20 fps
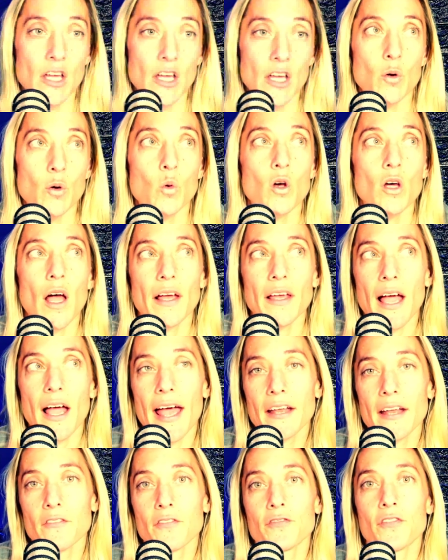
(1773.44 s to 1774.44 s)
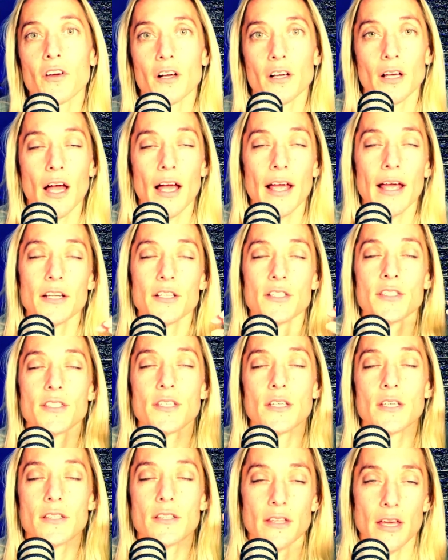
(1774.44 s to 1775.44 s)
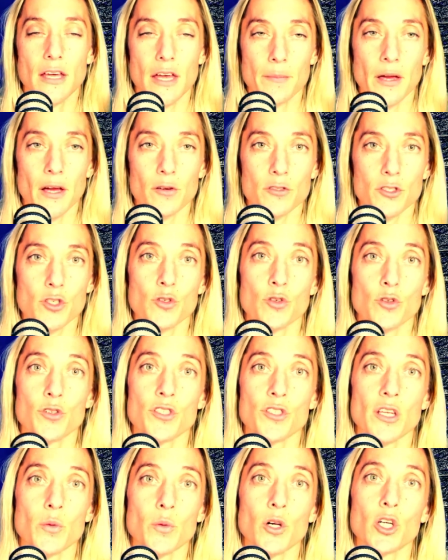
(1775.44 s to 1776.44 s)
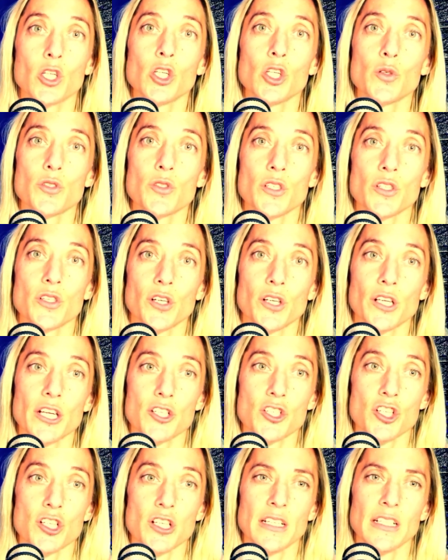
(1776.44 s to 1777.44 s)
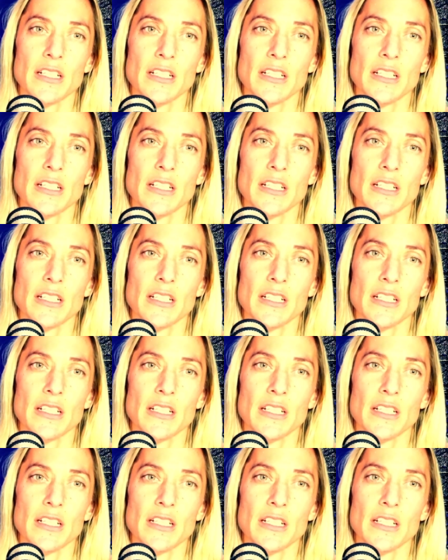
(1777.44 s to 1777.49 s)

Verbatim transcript: Well, I had to seek them out too, because they were closing their kitchen in